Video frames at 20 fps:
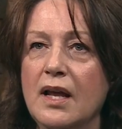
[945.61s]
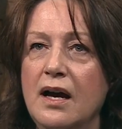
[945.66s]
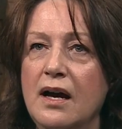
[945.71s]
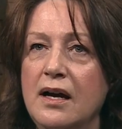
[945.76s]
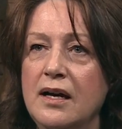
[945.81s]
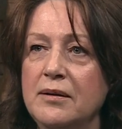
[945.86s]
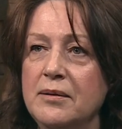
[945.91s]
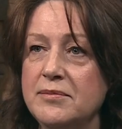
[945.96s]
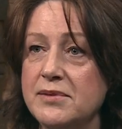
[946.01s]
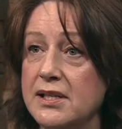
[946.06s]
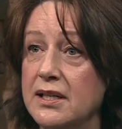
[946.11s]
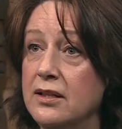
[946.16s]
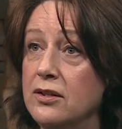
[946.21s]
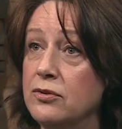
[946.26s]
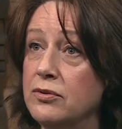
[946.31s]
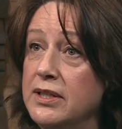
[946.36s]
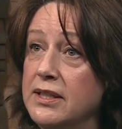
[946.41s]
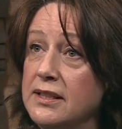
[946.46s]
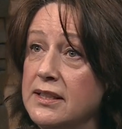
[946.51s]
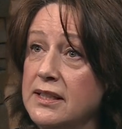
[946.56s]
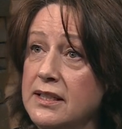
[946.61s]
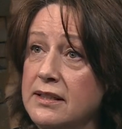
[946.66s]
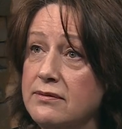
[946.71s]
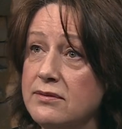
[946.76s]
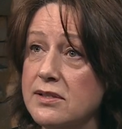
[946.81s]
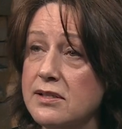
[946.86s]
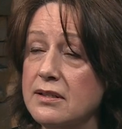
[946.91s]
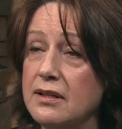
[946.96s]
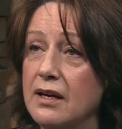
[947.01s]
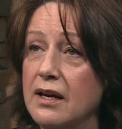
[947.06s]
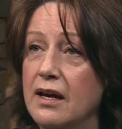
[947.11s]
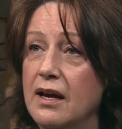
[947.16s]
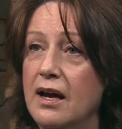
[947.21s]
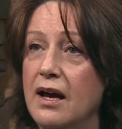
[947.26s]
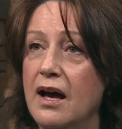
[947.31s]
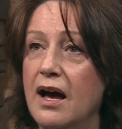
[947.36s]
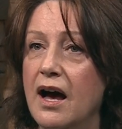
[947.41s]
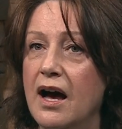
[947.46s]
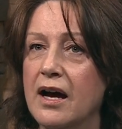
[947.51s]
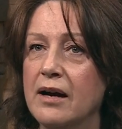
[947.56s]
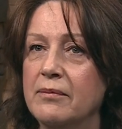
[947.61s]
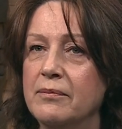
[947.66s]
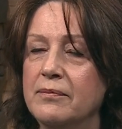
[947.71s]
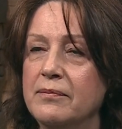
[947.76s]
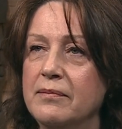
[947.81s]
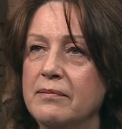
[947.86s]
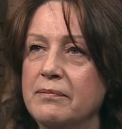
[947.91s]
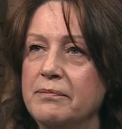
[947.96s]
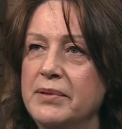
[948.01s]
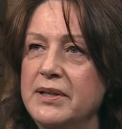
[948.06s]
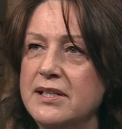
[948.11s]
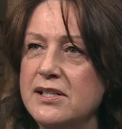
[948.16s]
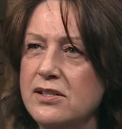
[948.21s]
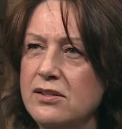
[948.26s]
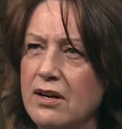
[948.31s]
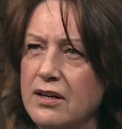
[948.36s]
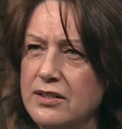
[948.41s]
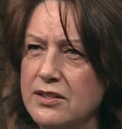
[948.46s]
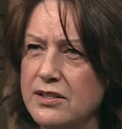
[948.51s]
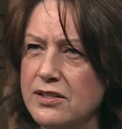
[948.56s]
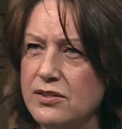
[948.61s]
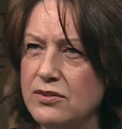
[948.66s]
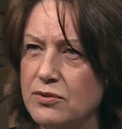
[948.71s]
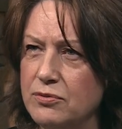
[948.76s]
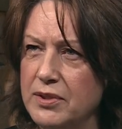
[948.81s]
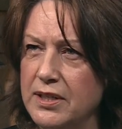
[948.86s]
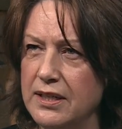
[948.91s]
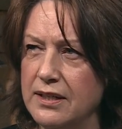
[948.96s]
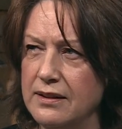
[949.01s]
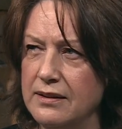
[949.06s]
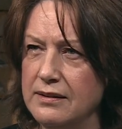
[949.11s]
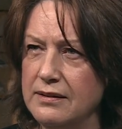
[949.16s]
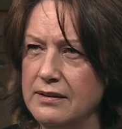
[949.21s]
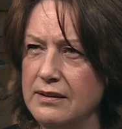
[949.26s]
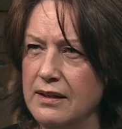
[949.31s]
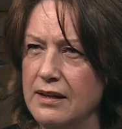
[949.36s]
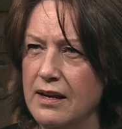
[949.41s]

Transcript: I'm seeing green leaves. But it's not just green.